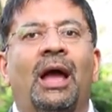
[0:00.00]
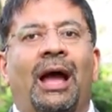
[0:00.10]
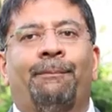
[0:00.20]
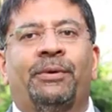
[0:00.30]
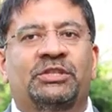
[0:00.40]

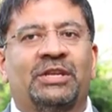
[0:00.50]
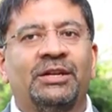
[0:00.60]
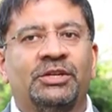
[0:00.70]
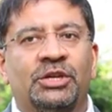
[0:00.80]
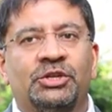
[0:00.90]
and
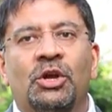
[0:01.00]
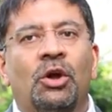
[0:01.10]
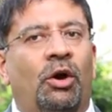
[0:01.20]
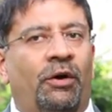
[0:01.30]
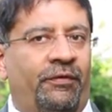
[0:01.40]
percentage
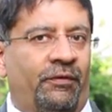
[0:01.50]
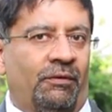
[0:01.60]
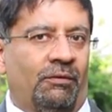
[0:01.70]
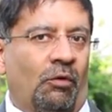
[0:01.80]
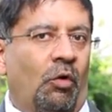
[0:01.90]
of
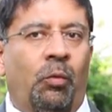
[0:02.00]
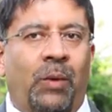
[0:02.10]
or